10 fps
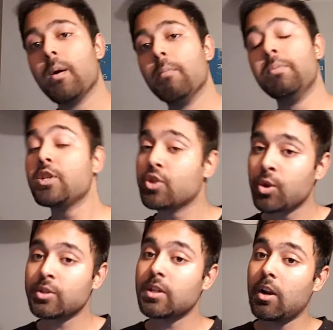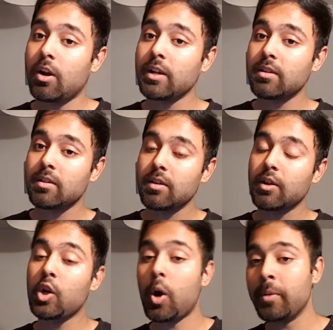Be sure to like,
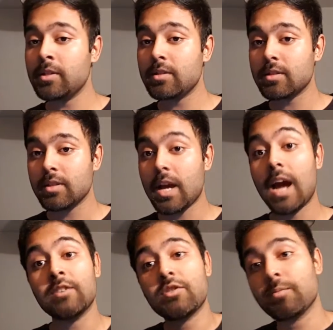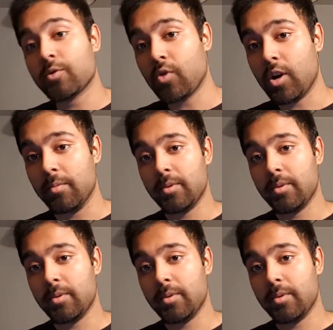comment, and subscribe.